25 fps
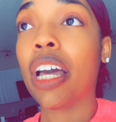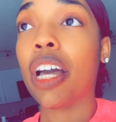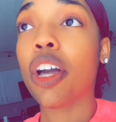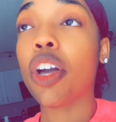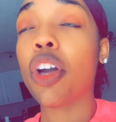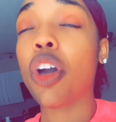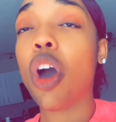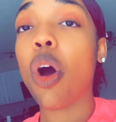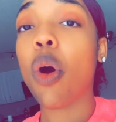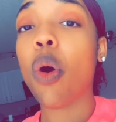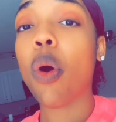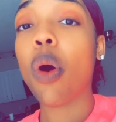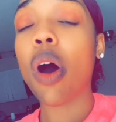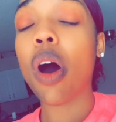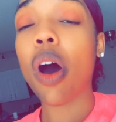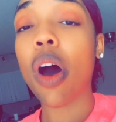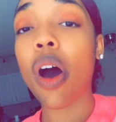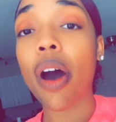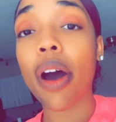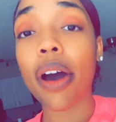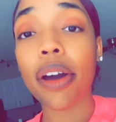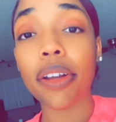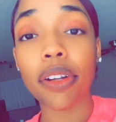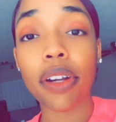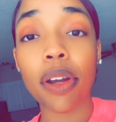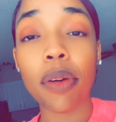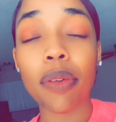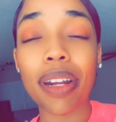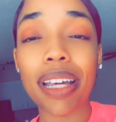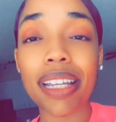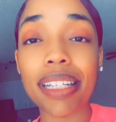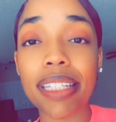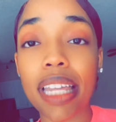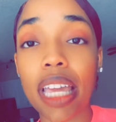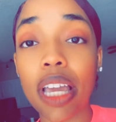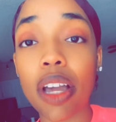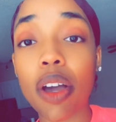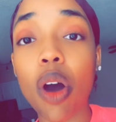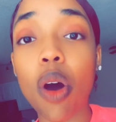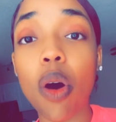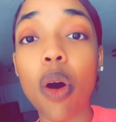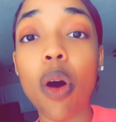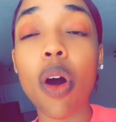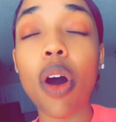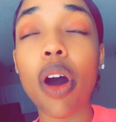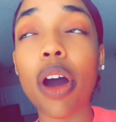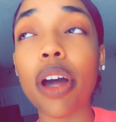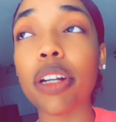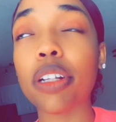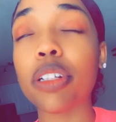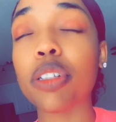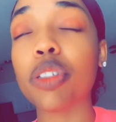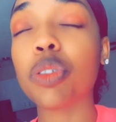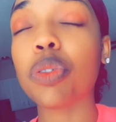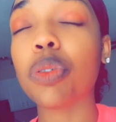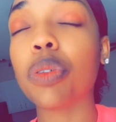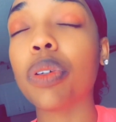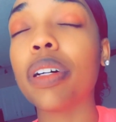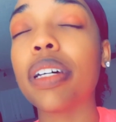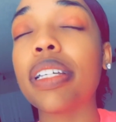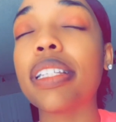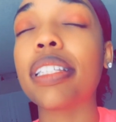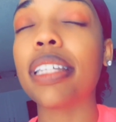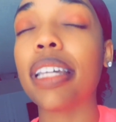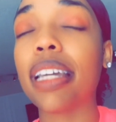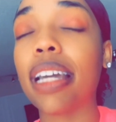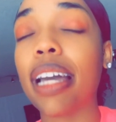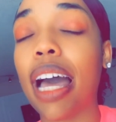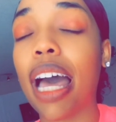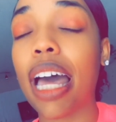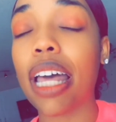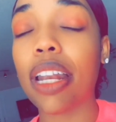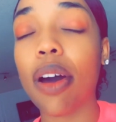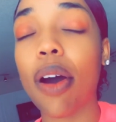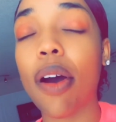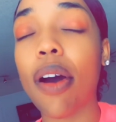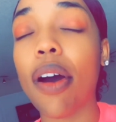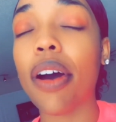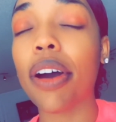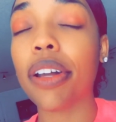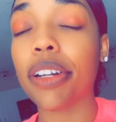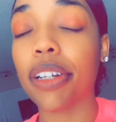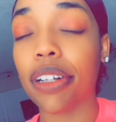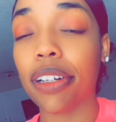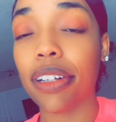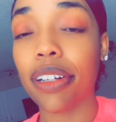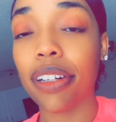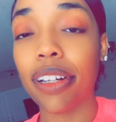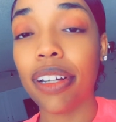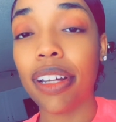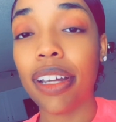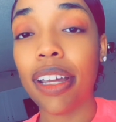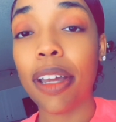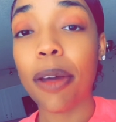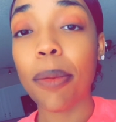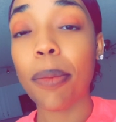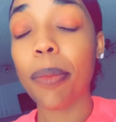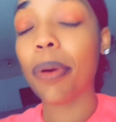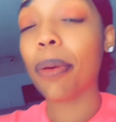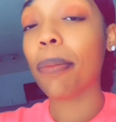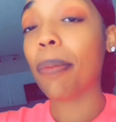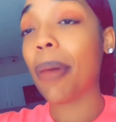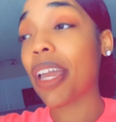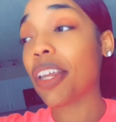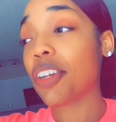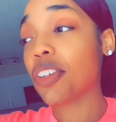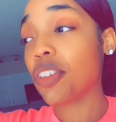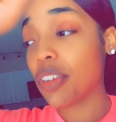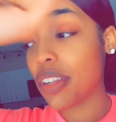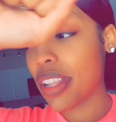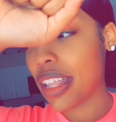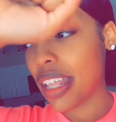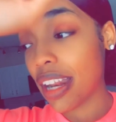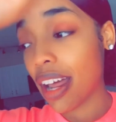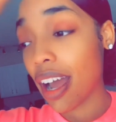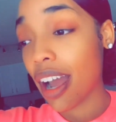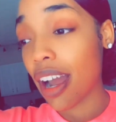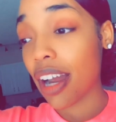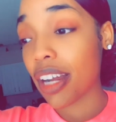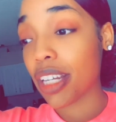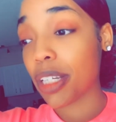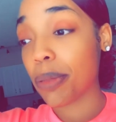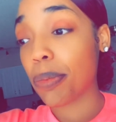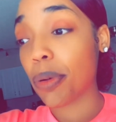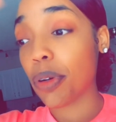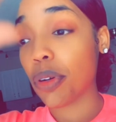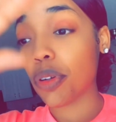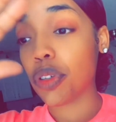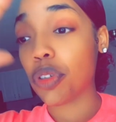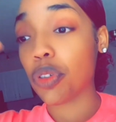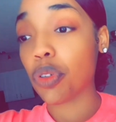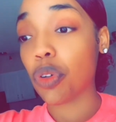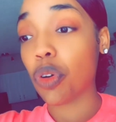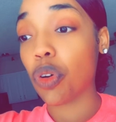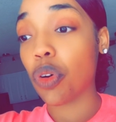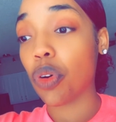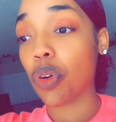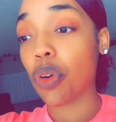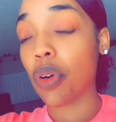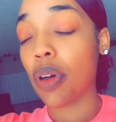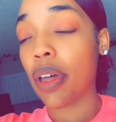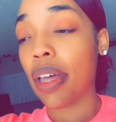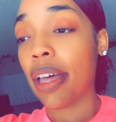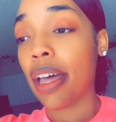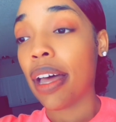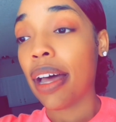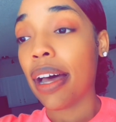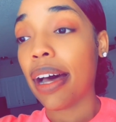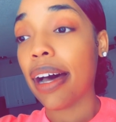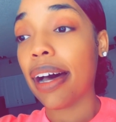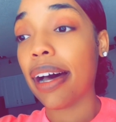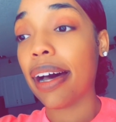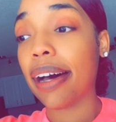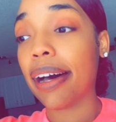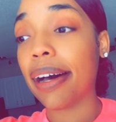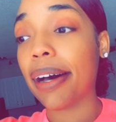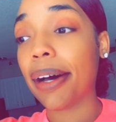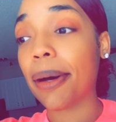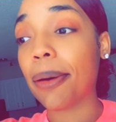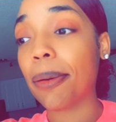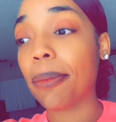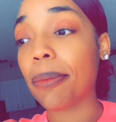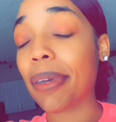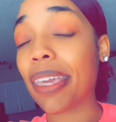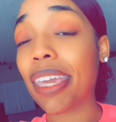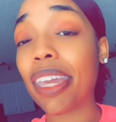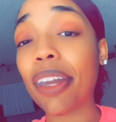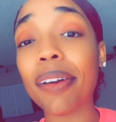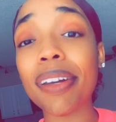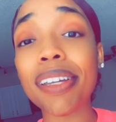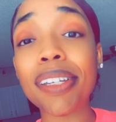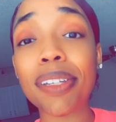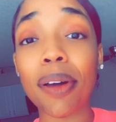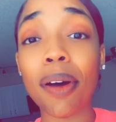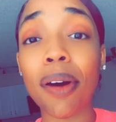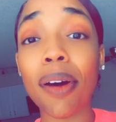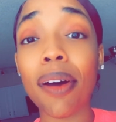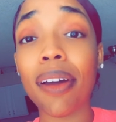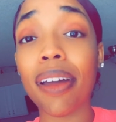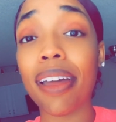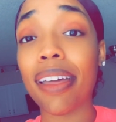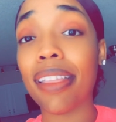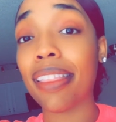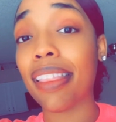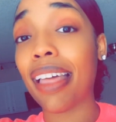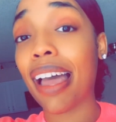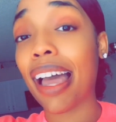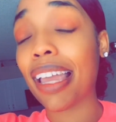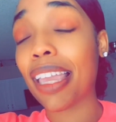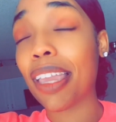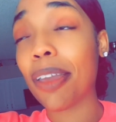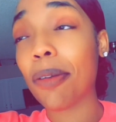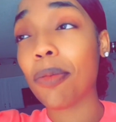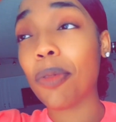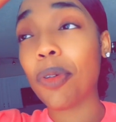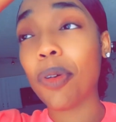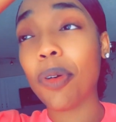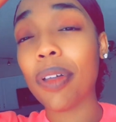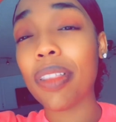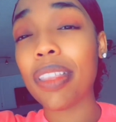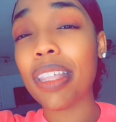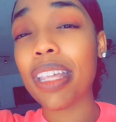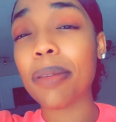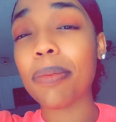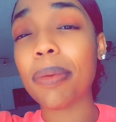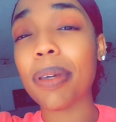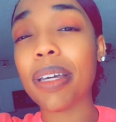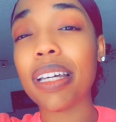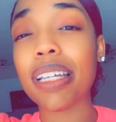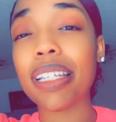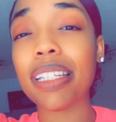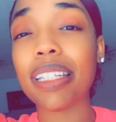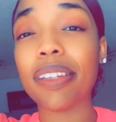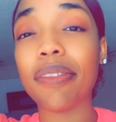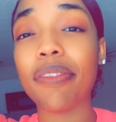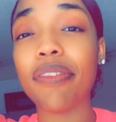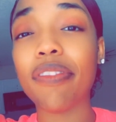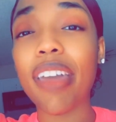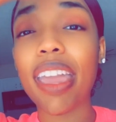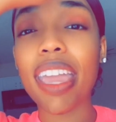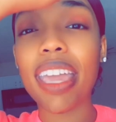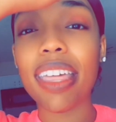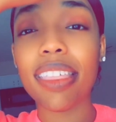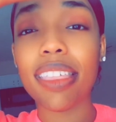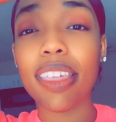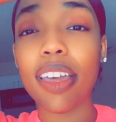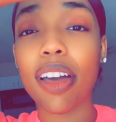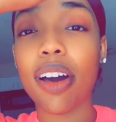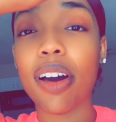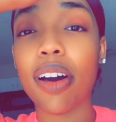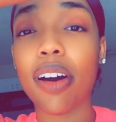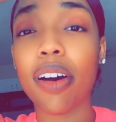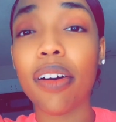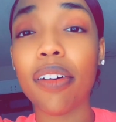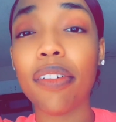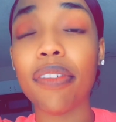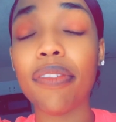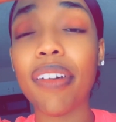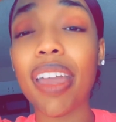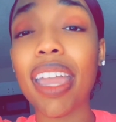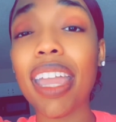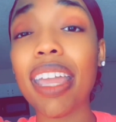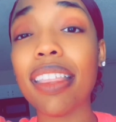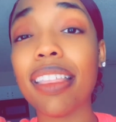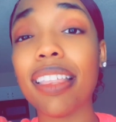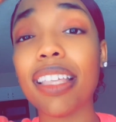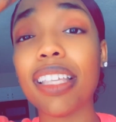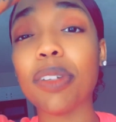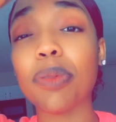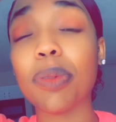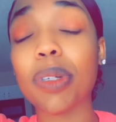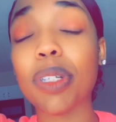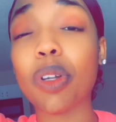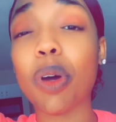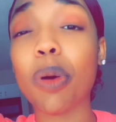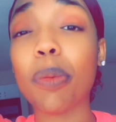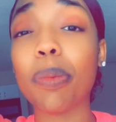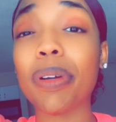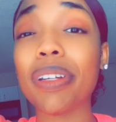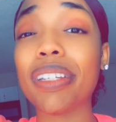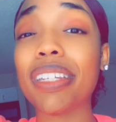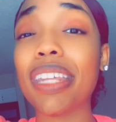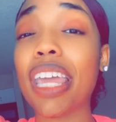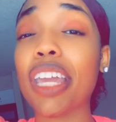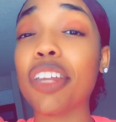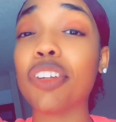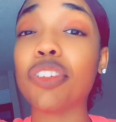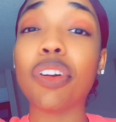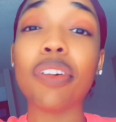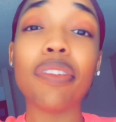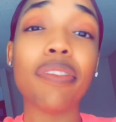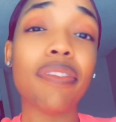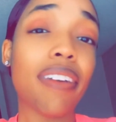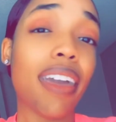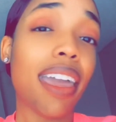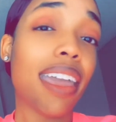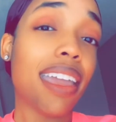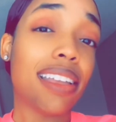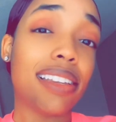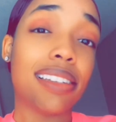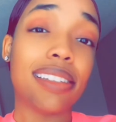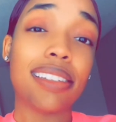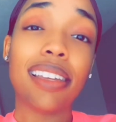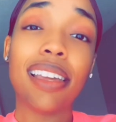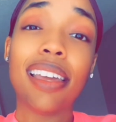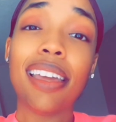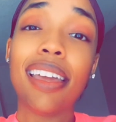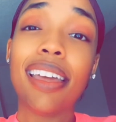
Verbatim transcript: go harder. And when I say go harder, trust in God harder. But make sure that our spiritual um, gear is on. I keep doing this because faith, y'all, faith is what's going to protect your face